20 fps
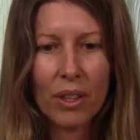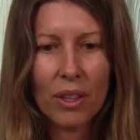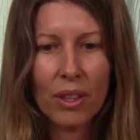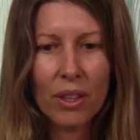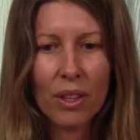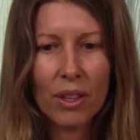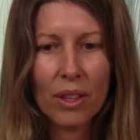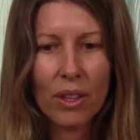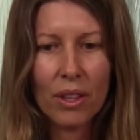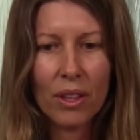
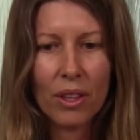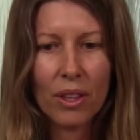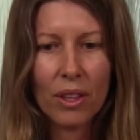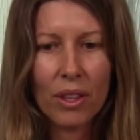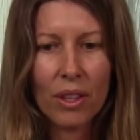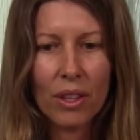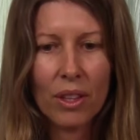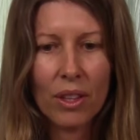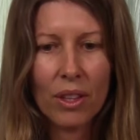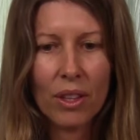
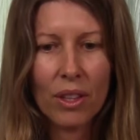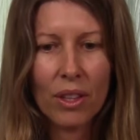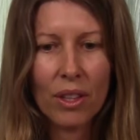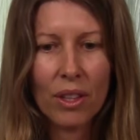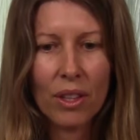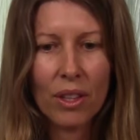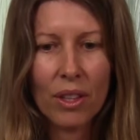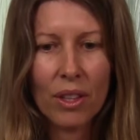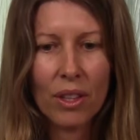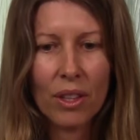
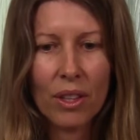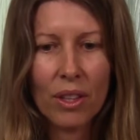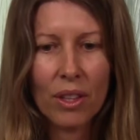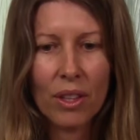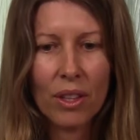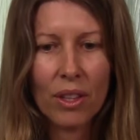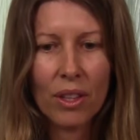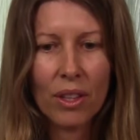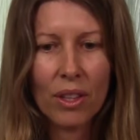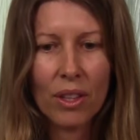
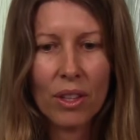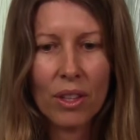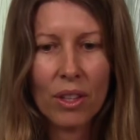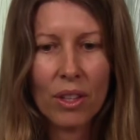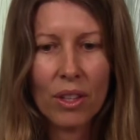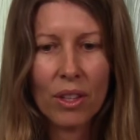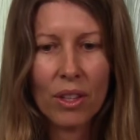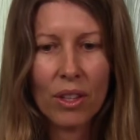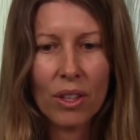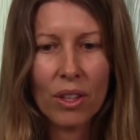
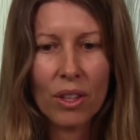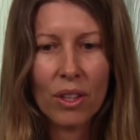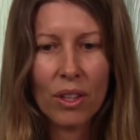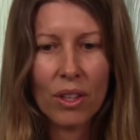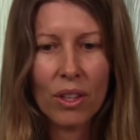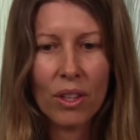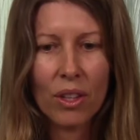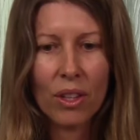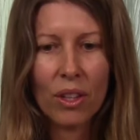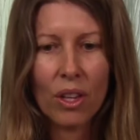
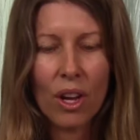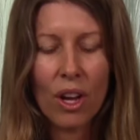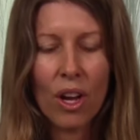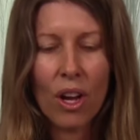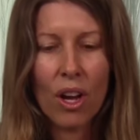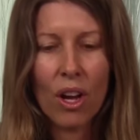(silence)